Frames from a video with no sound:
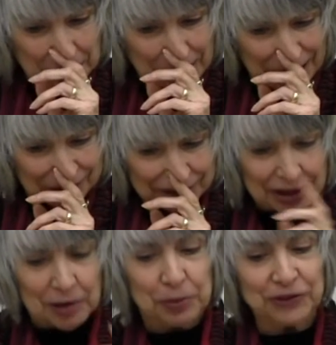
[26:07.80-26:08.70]
about
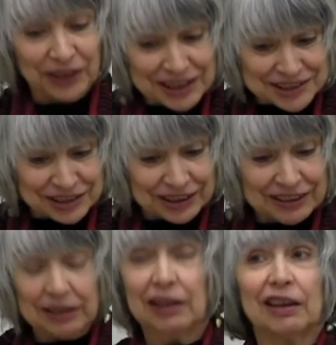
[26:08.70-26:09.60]
precisely
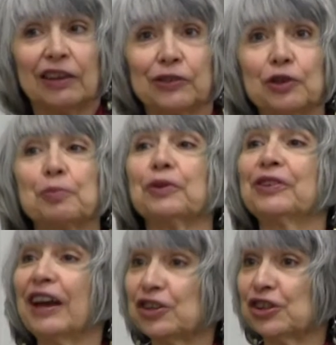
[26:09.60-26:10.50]
a
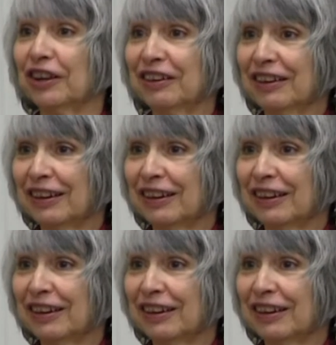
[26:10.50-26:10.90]
supersession